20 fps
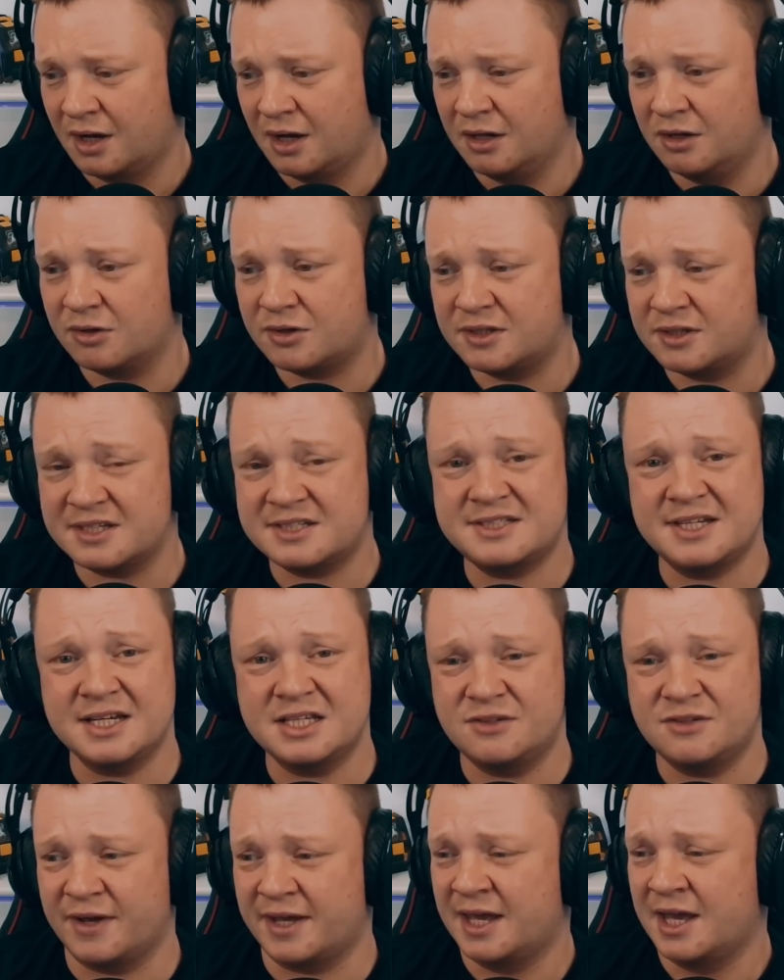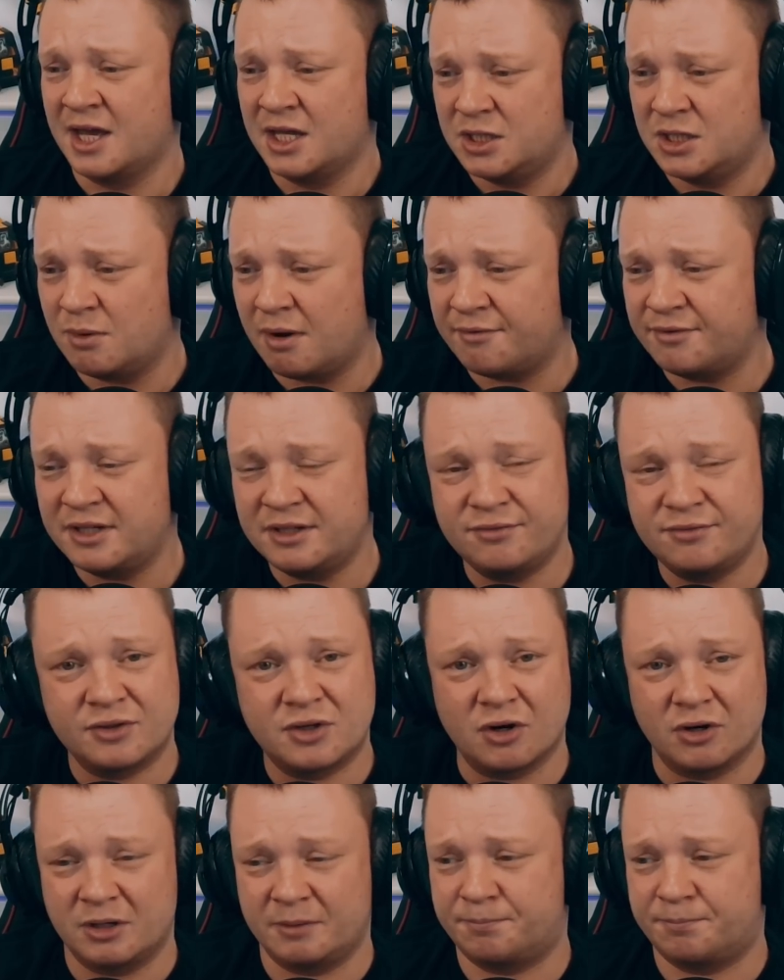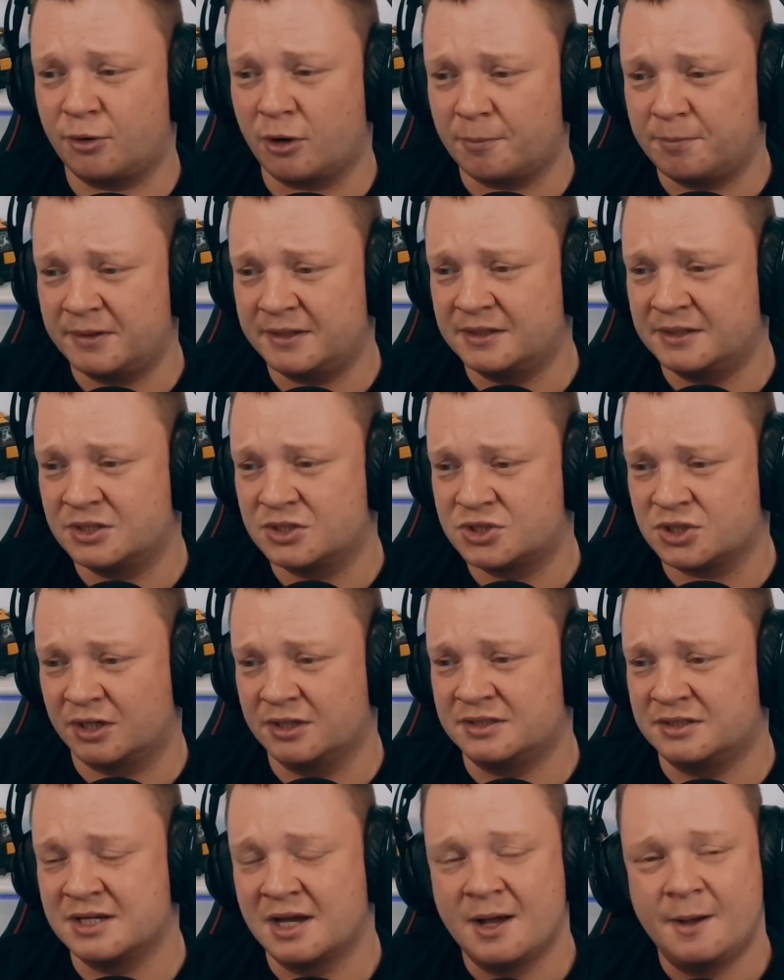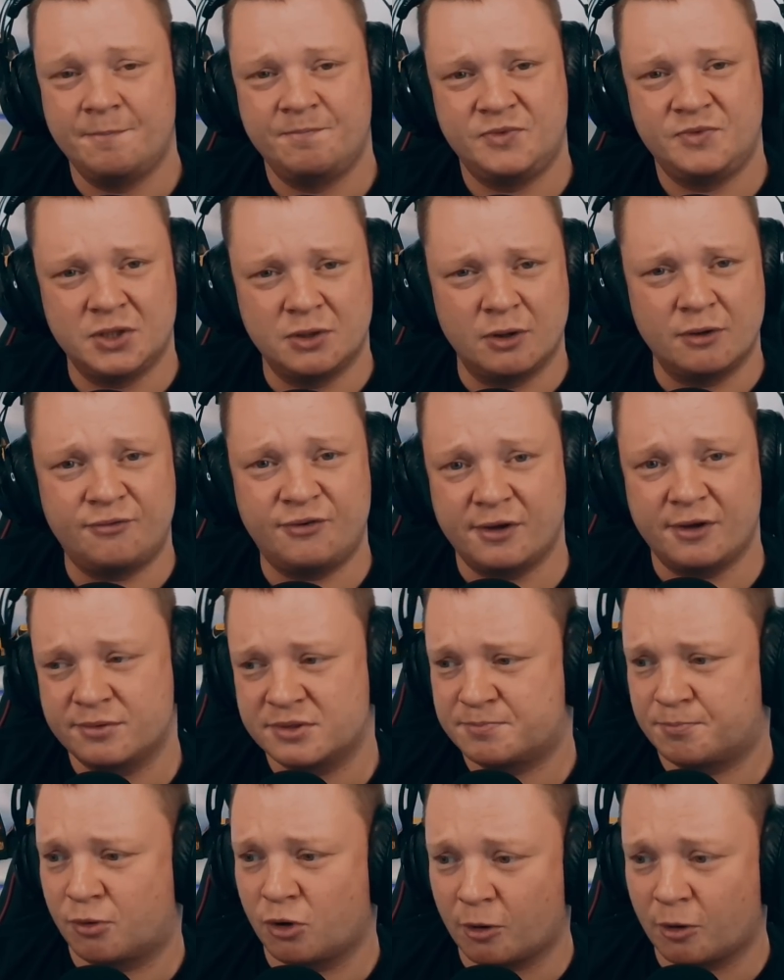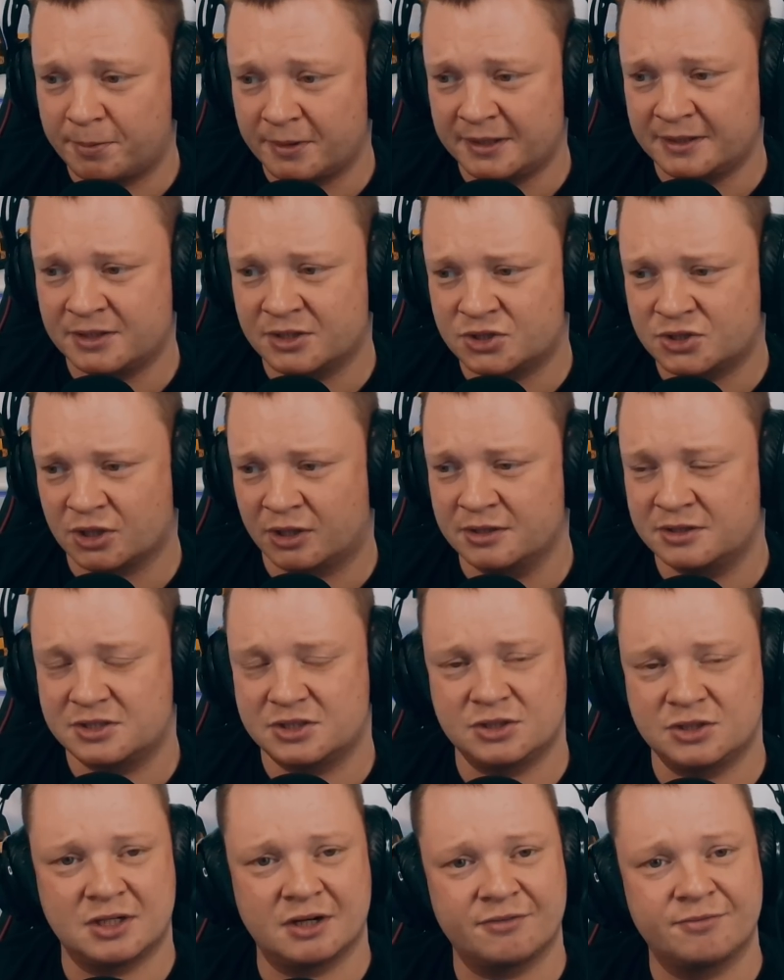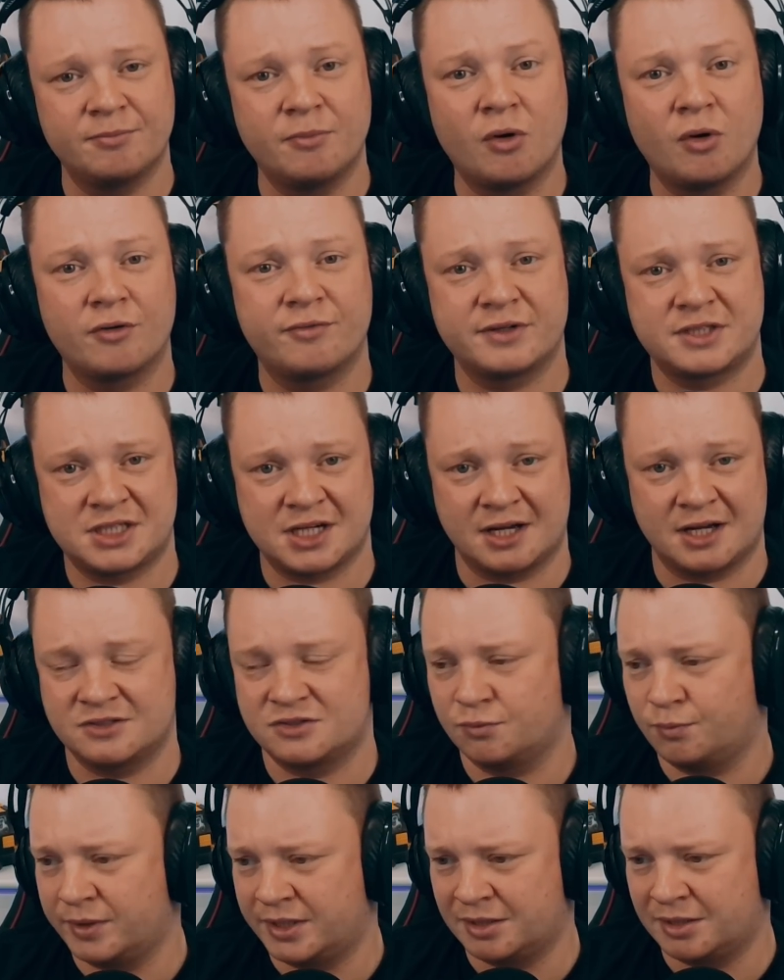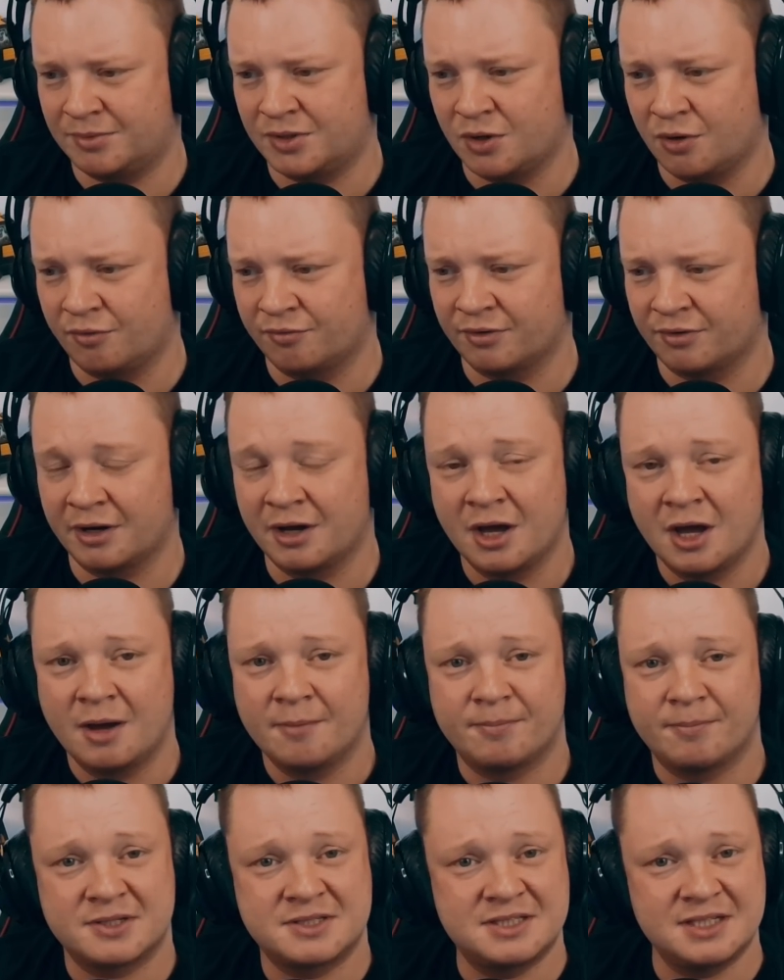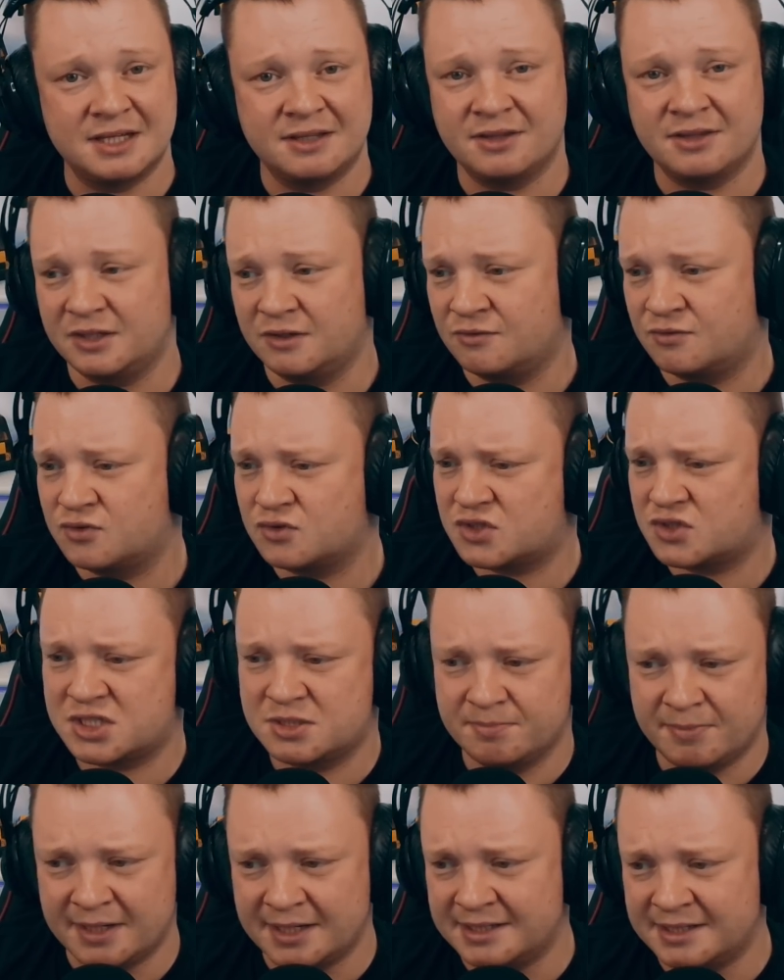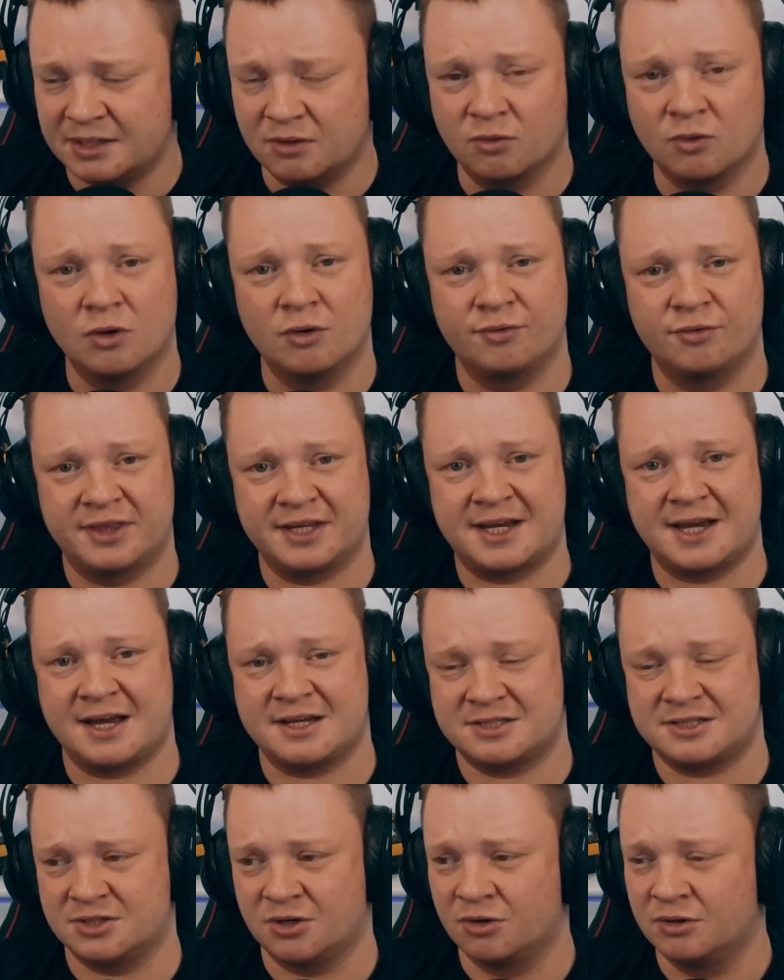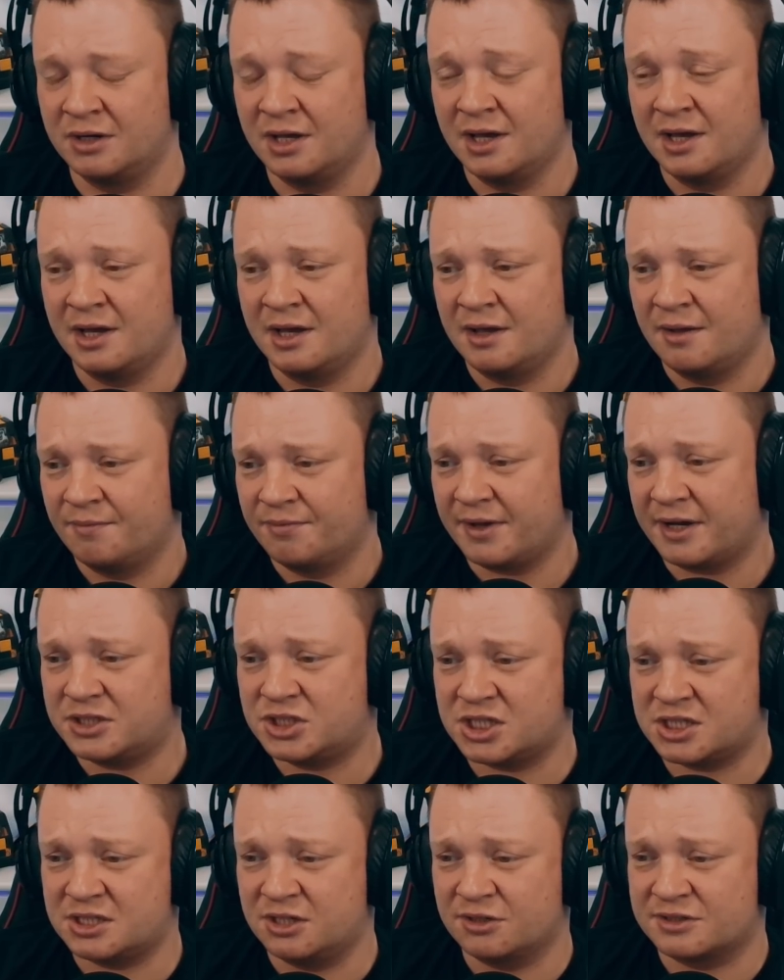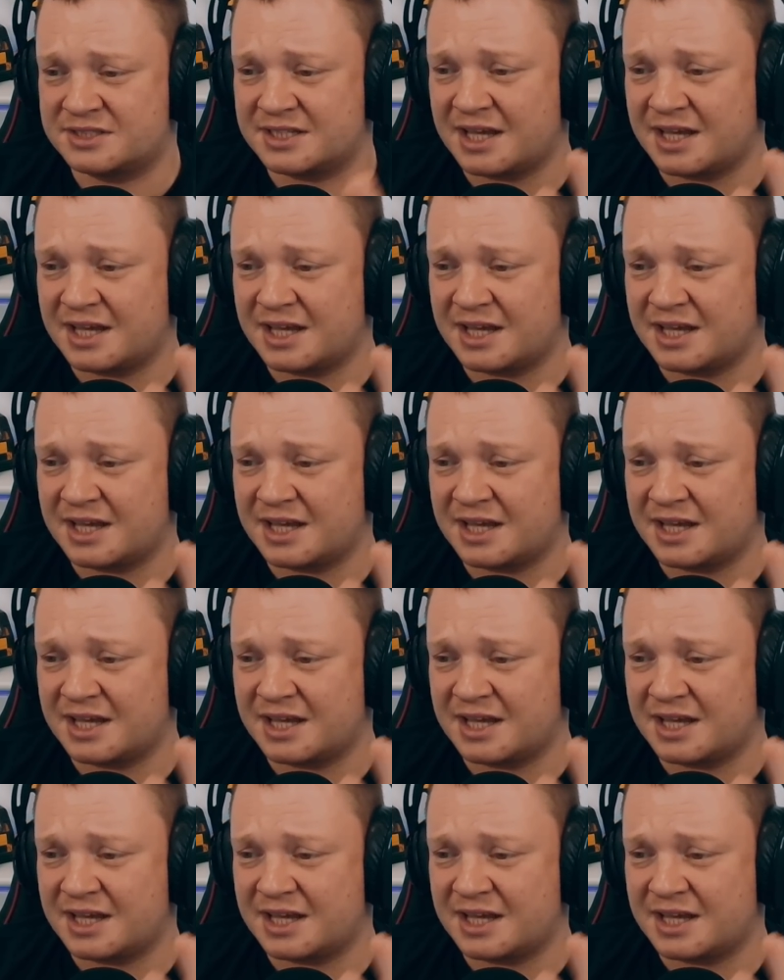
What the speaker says: And look at the state of it. You haven't even got it properly in the joint. You know, if it was properly in the joint, you'd have more of a chance of winning me over. But seeing that you've smeared it all over the cast stone, that just looks